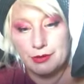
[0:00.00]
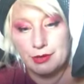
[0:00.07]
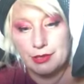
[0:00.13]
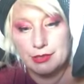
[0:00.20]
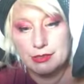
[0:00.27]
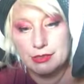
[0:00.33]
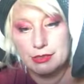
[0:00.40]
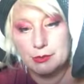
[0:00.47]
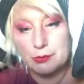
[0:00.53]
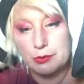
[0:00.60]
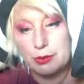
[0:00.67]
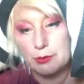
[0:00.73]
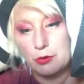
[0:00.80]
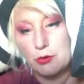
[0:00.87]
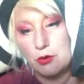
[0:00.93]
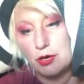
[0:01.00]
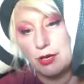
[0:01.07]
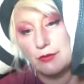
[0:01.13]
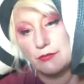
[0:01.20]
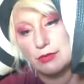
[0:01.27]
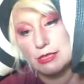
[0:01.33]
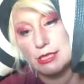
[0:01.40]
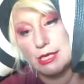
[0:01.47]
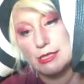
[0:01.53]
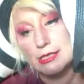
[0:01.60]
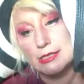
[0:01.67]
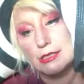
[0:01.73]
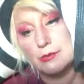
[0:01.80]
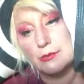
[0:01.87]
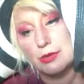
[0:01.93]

As the Supreme Court emphasizes in